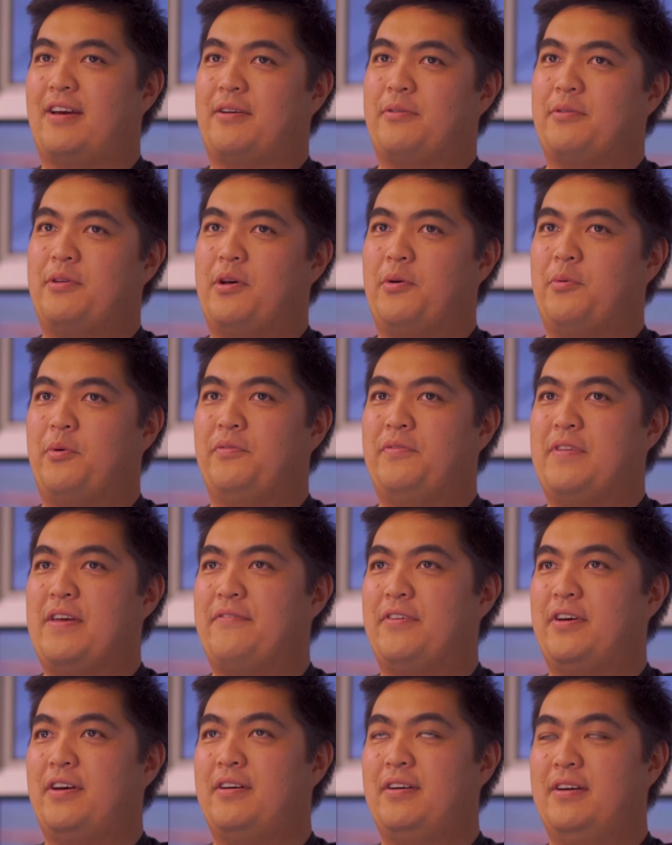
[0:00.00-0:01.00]
we've
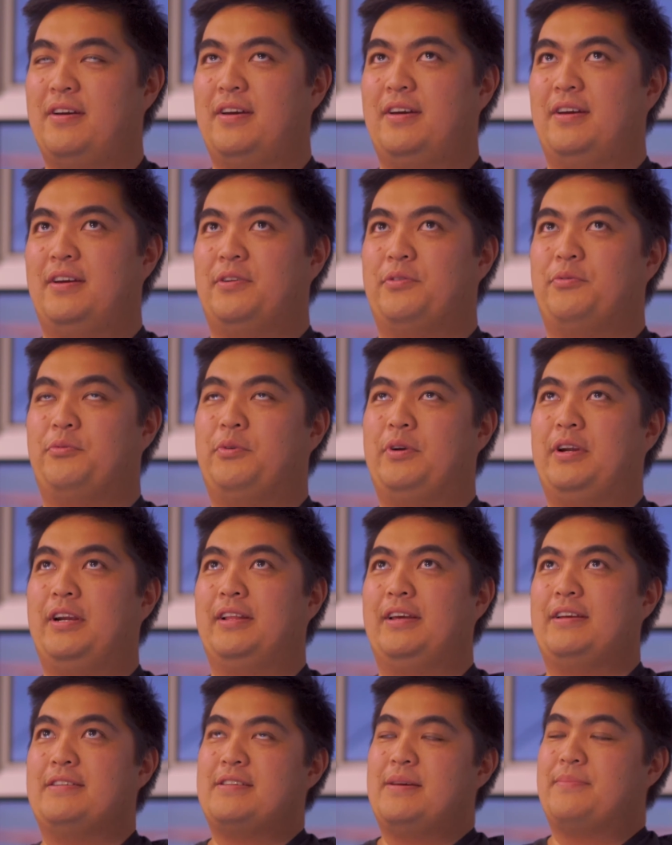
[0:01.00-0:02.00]
never
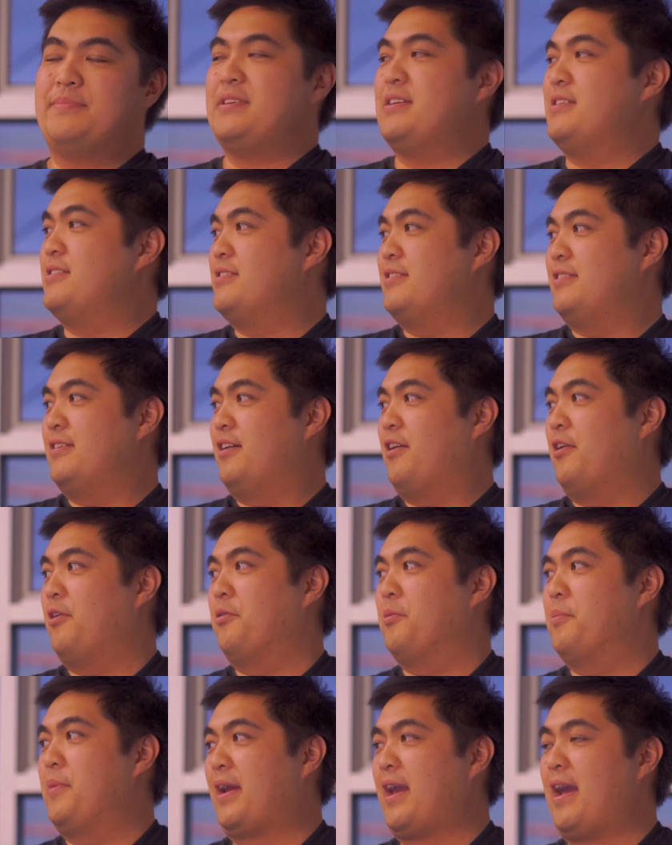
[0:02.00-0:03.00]
really dipped into the
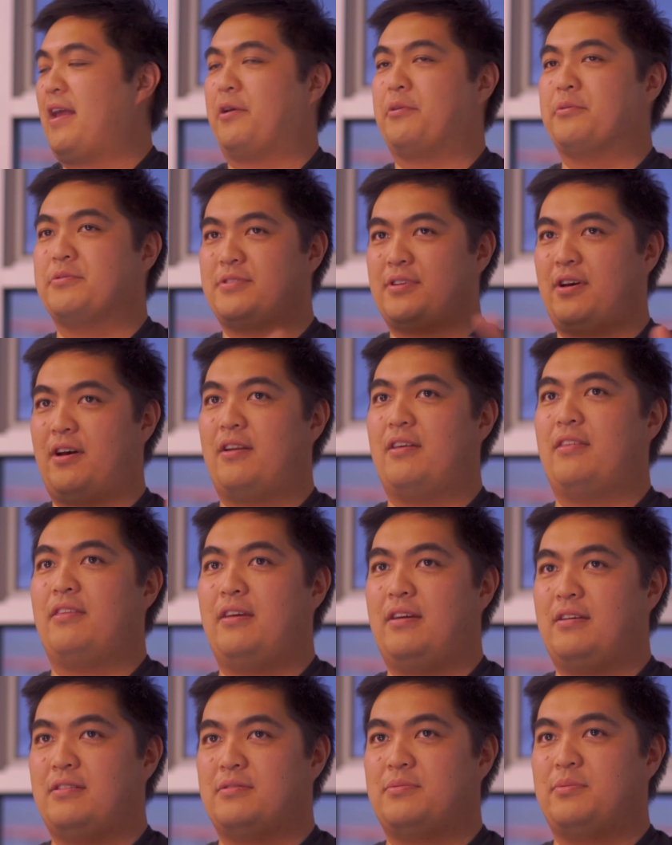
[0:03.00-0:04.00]
whole mechanical side of
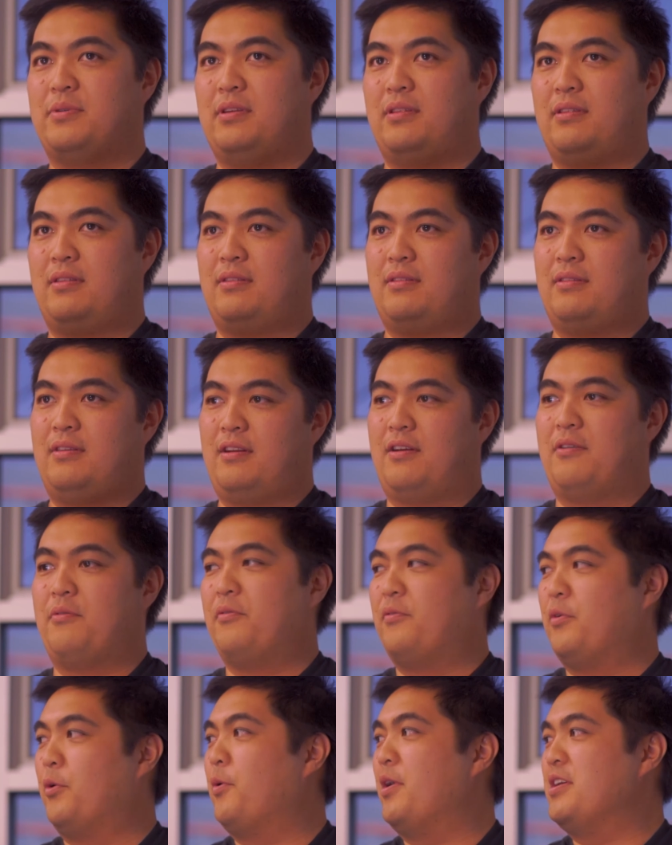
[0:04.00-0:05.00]
things with,
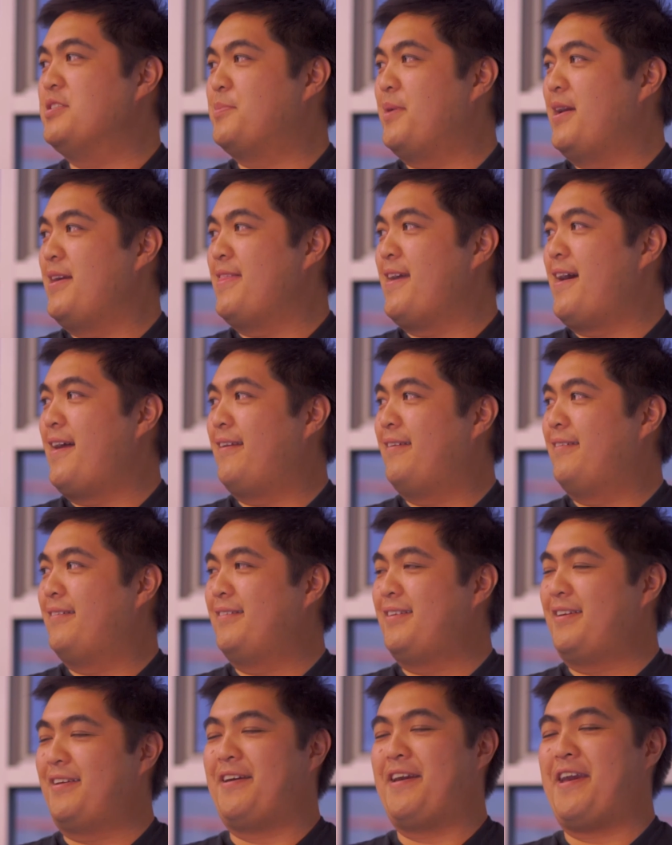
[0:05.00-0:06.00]
we've always been that,
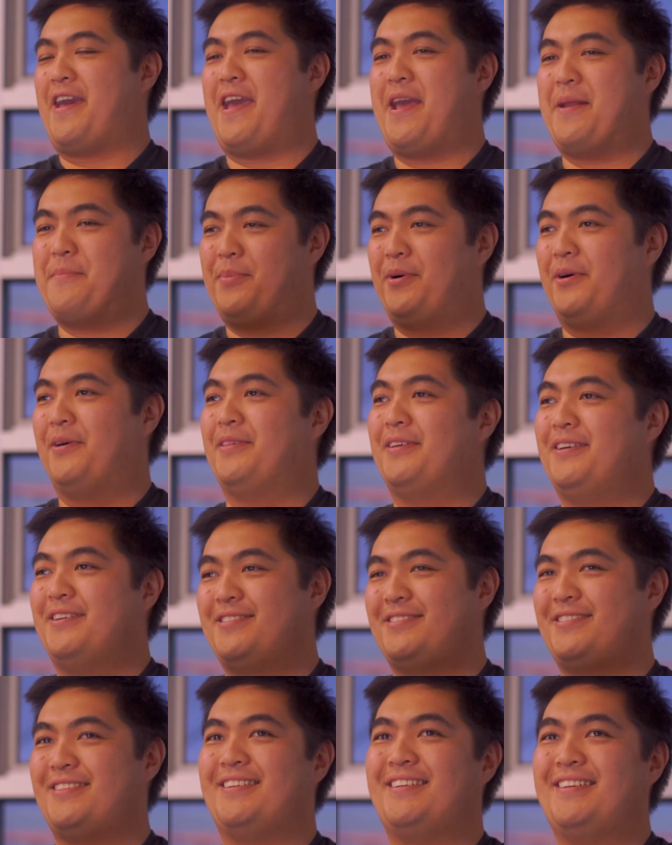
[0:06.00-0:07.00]
hand
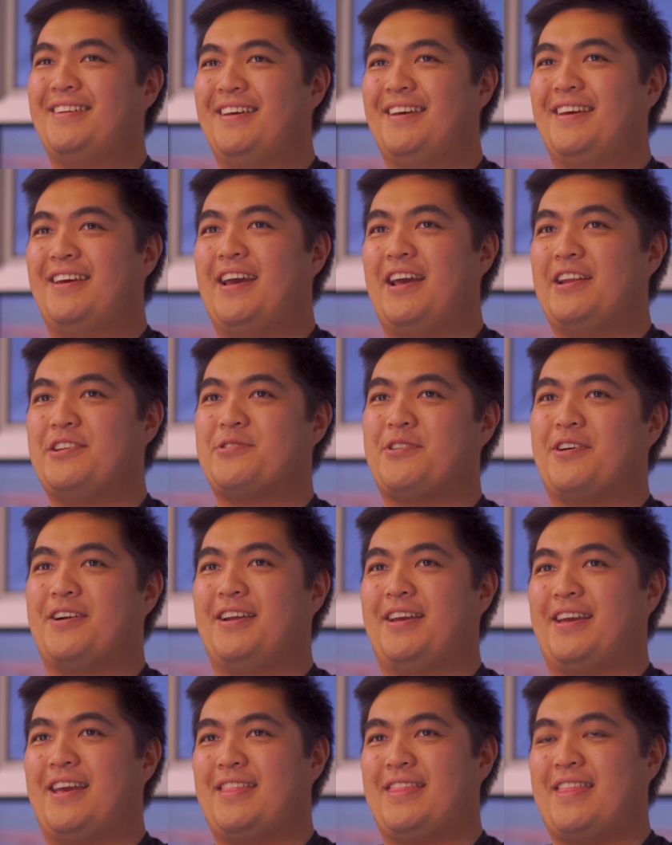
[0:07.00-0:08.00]
polish and
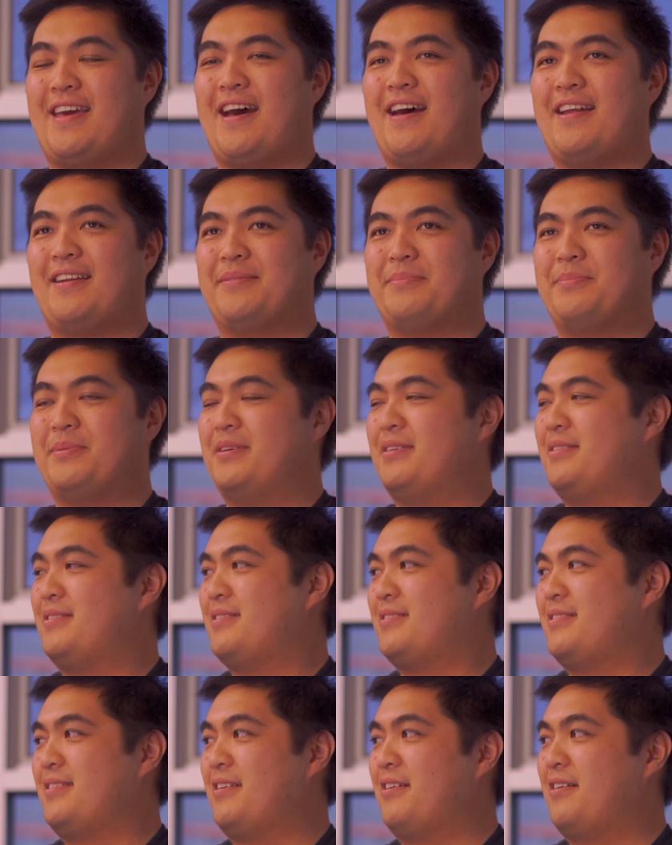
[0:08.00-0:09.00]
trying to get that. But,
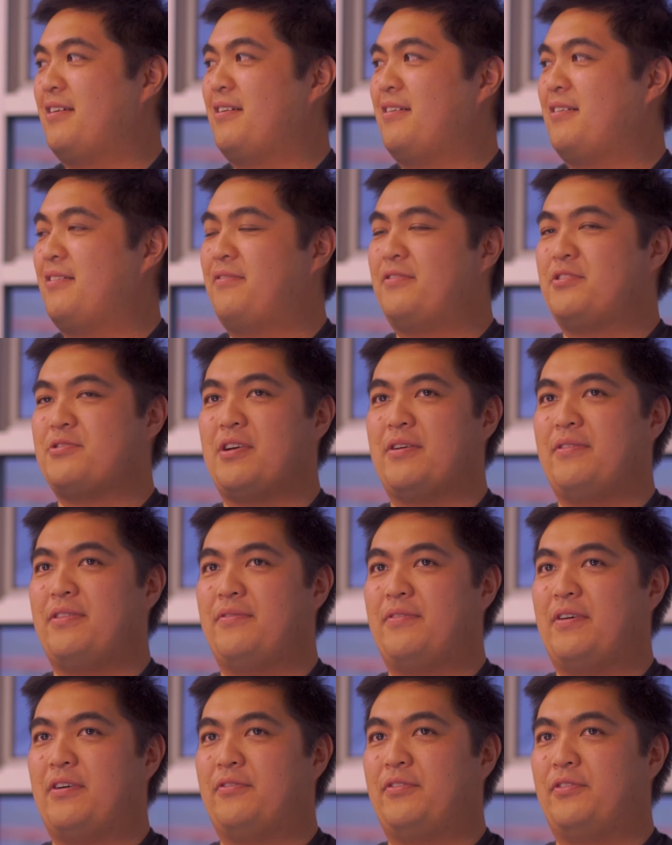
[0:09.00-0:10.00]
if trying
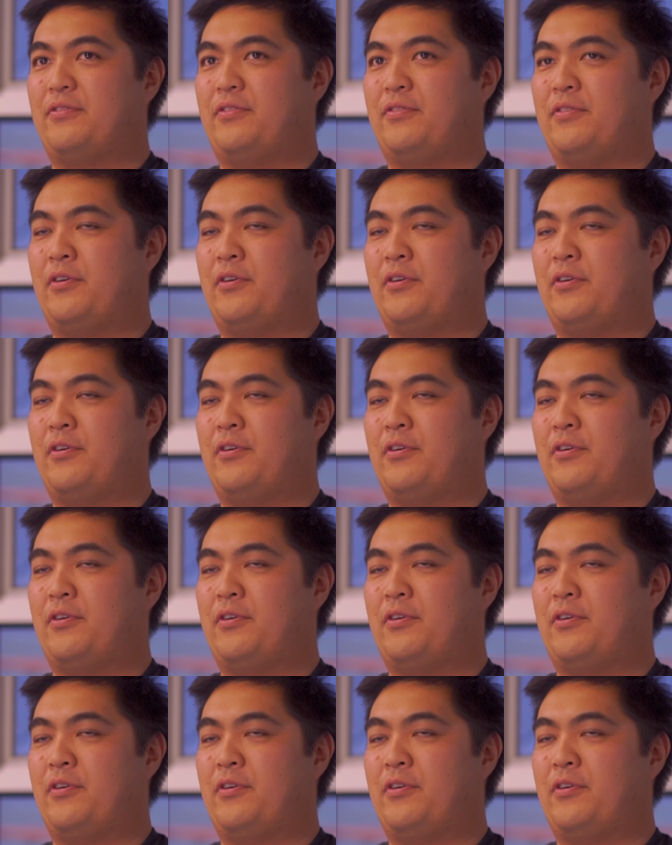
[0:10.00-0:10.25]
the Velvet Revolver.